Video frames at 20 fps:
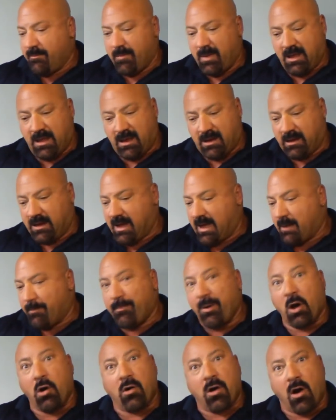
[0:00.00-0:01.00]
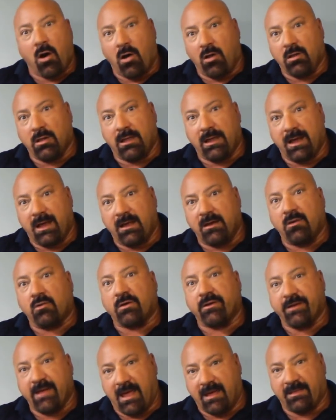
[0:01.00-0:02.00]
meaning you got to poke a hole in it
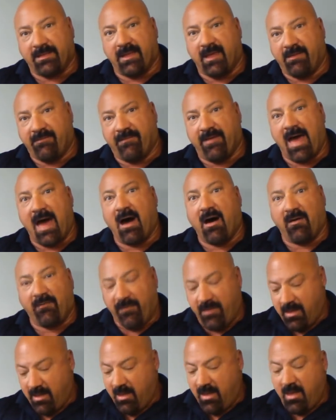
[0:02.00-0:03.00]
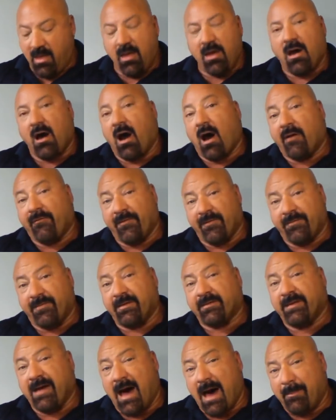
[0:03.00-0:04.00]
or take the valve off of
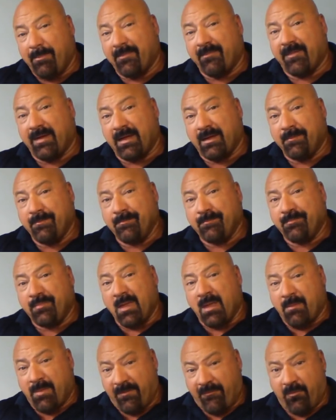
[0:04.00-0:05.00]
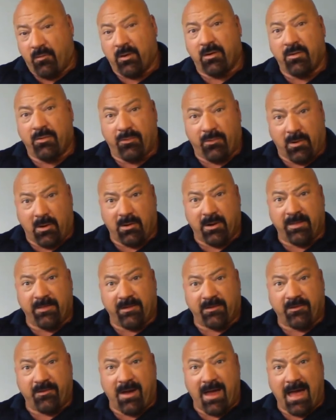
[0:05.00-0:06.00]
the top of it before you throw it in
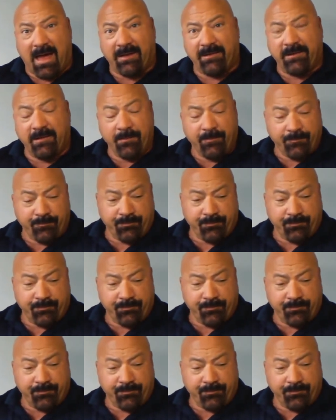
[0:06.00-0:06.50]
the trash.